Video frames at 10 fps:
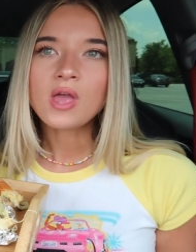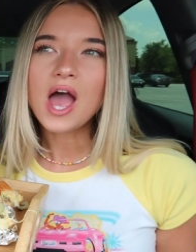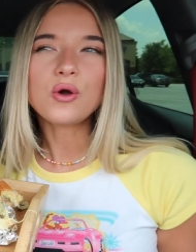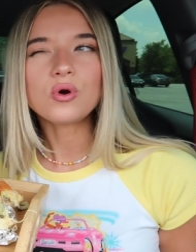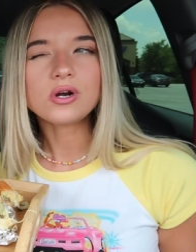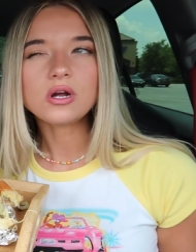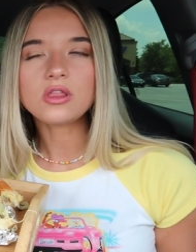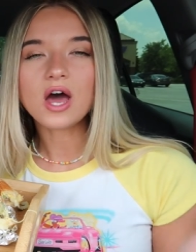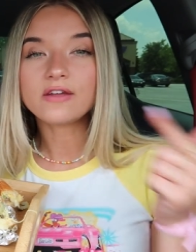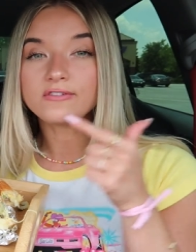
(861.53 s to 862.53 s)
I order a
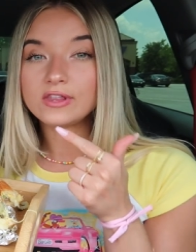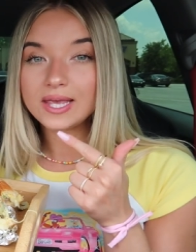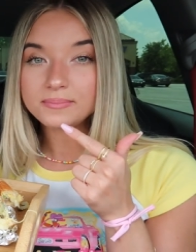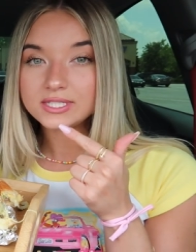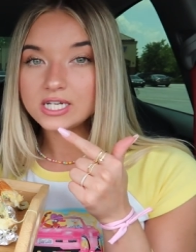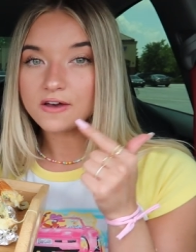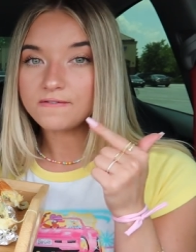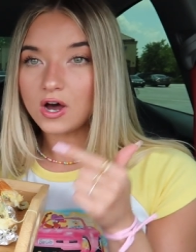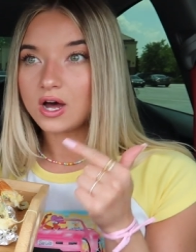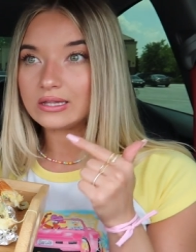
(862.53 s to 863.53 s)
lot of lip stuff
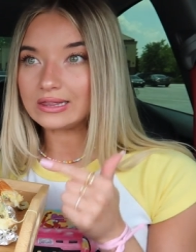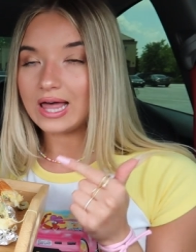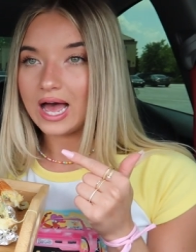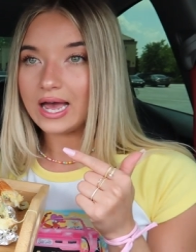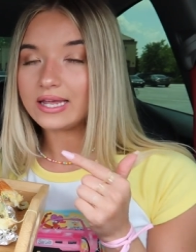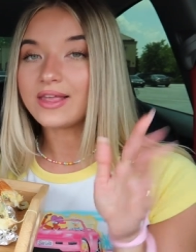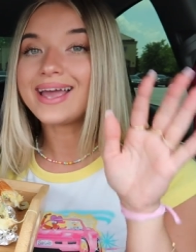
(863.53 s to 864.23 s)
online.